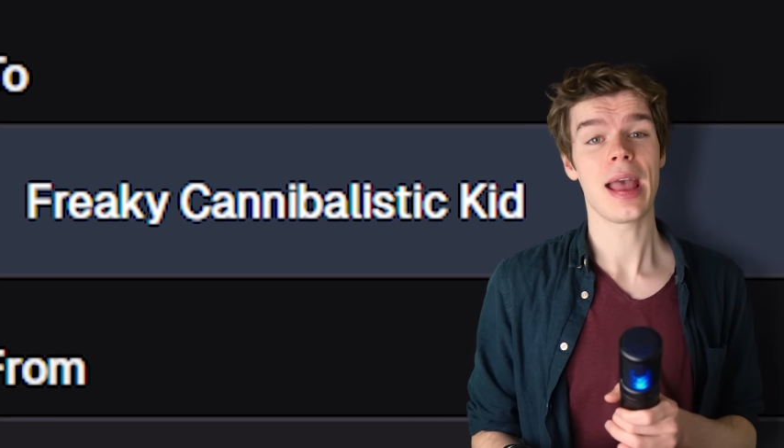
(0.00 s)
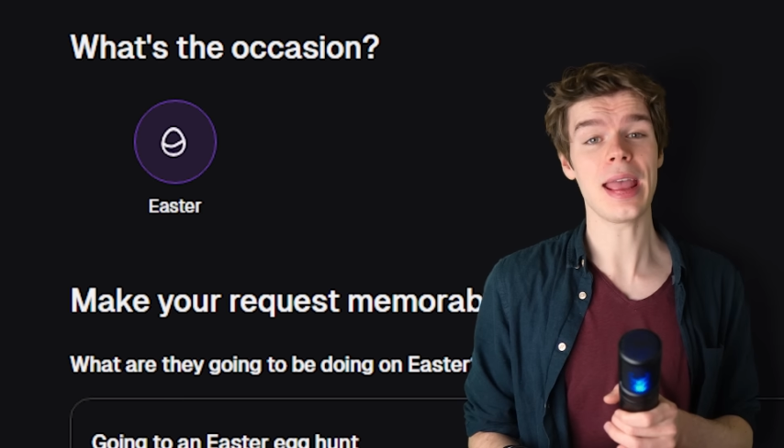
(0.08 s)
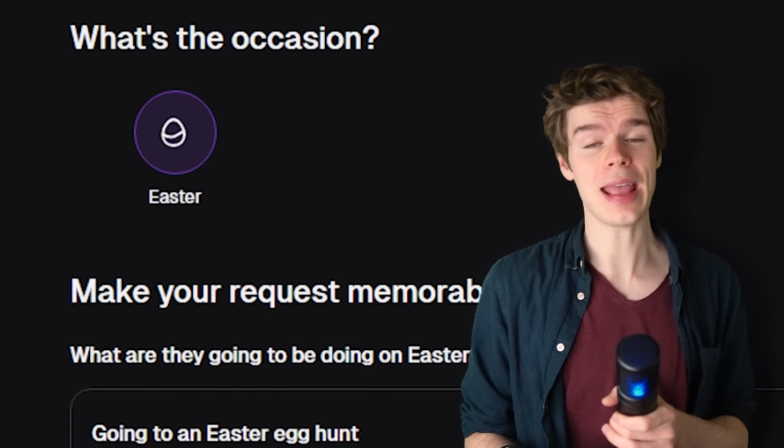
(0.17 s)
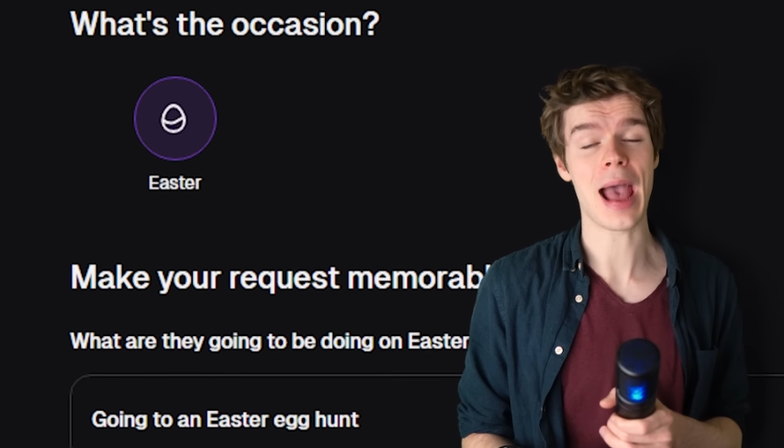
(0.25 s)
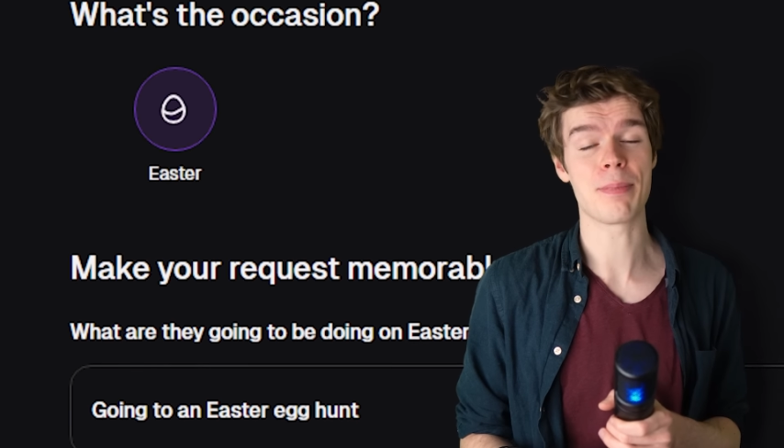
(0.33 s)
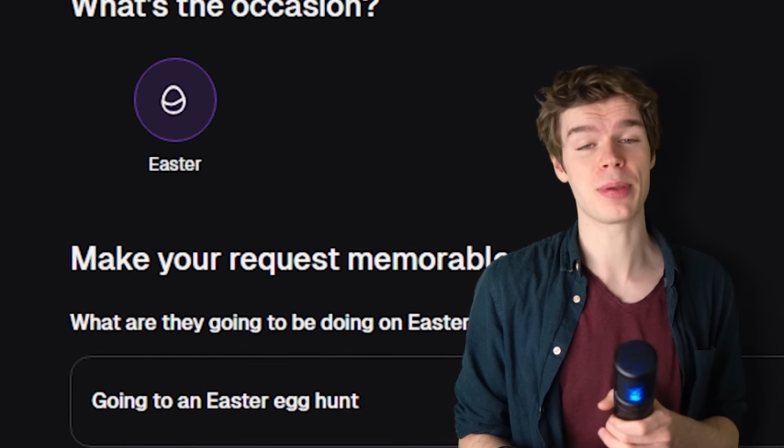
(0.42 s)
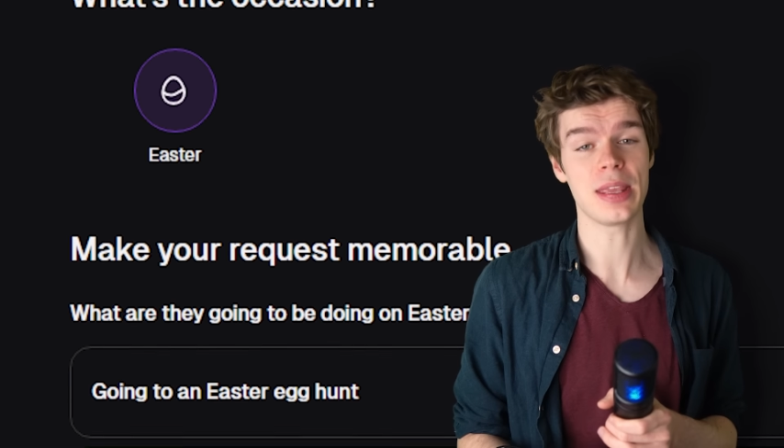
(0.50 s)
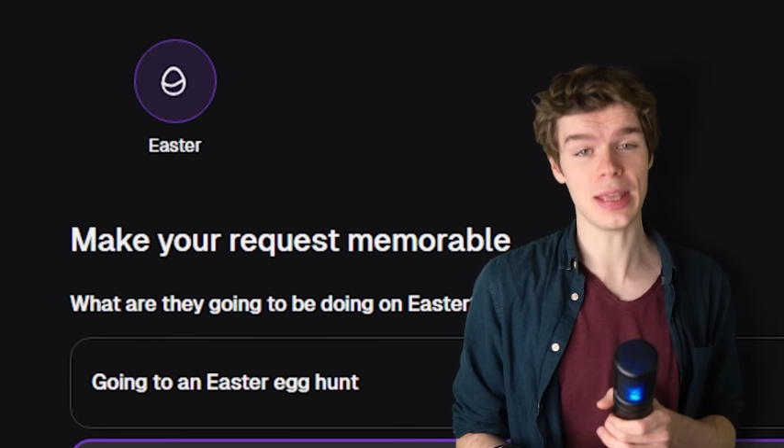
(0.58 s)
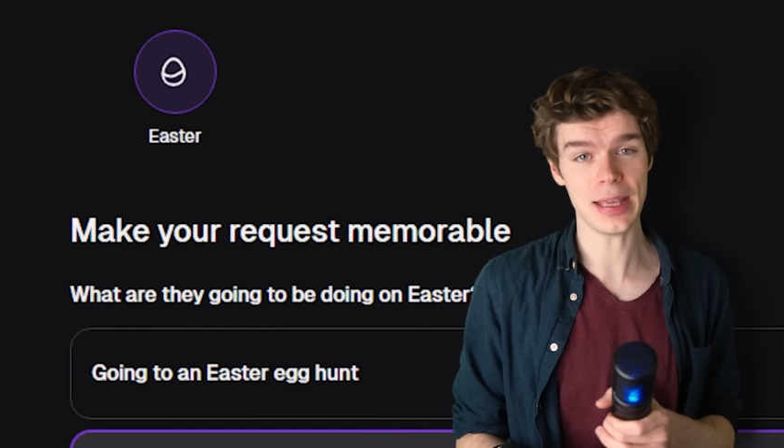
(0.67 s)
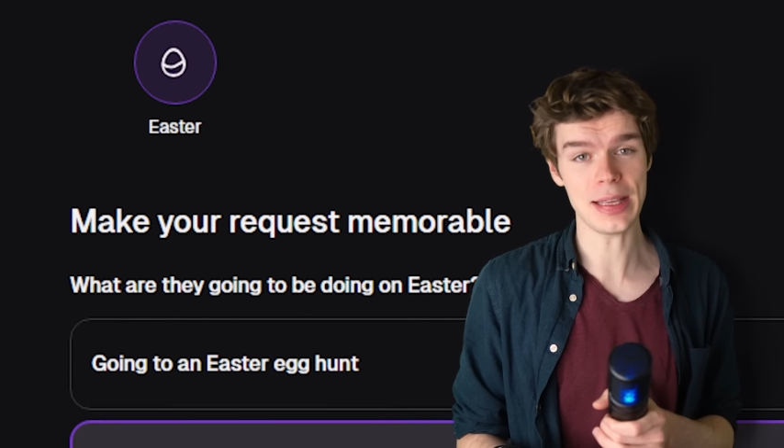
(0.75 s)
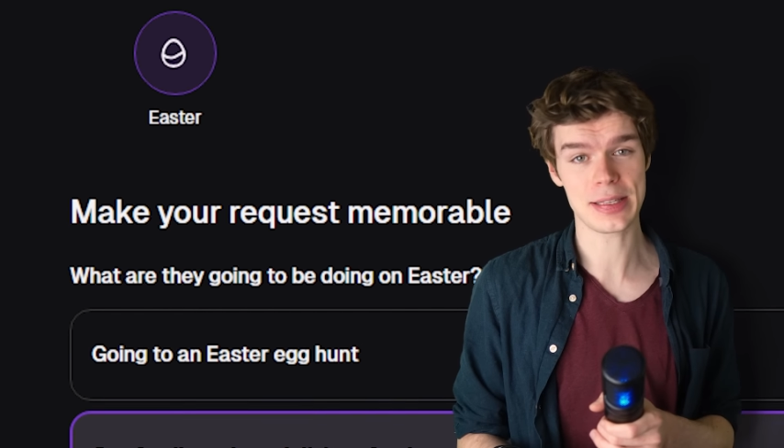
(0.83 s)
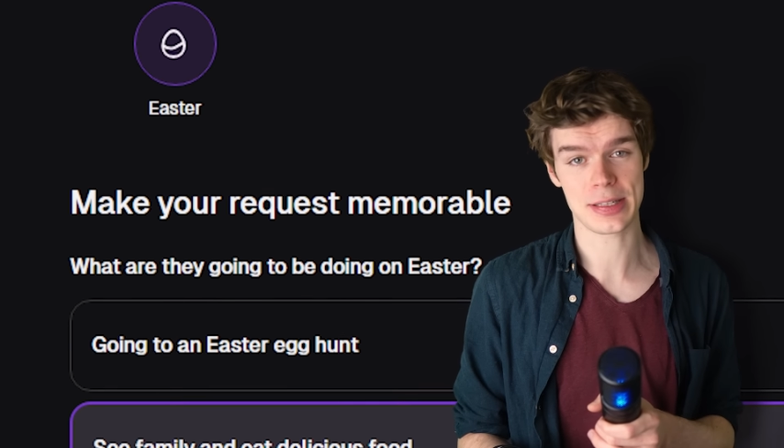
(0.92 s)
a happy
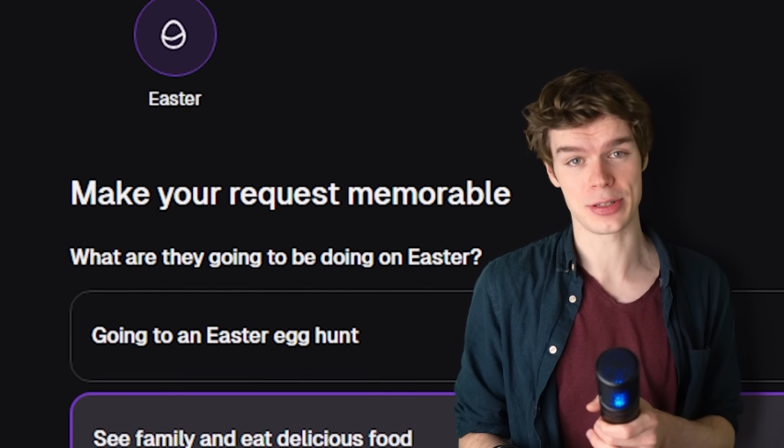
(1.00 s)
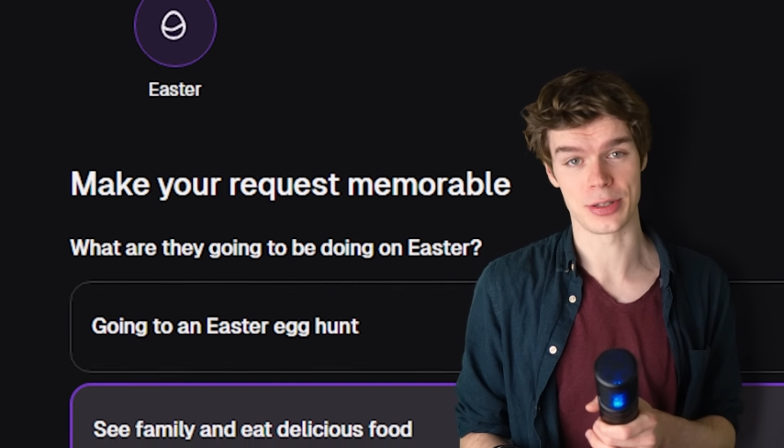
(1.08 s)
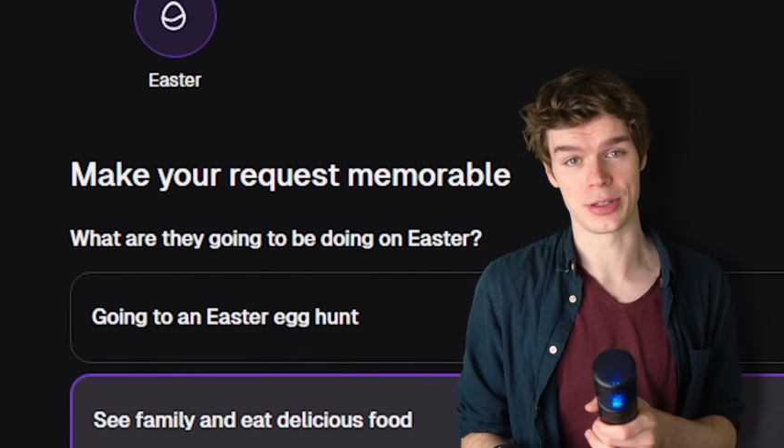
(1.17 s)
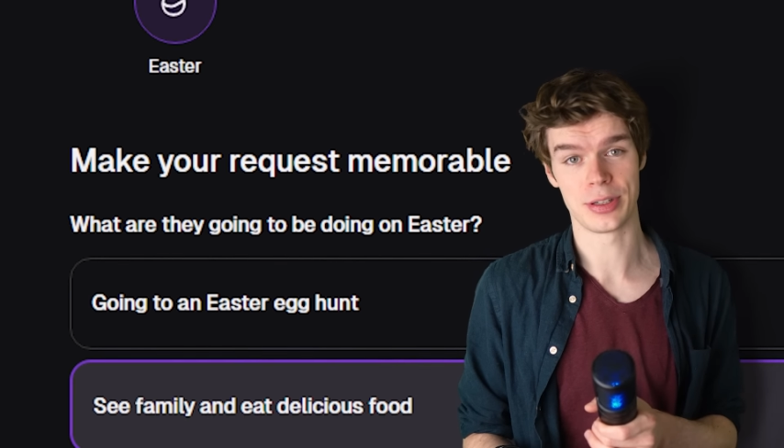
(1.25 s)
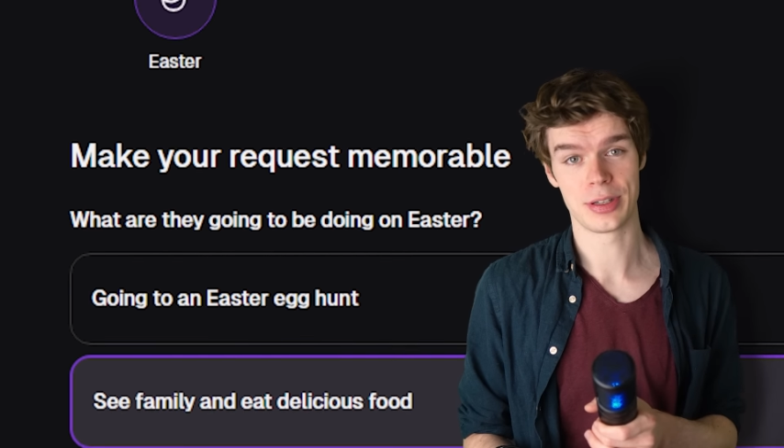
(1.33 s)
Easter.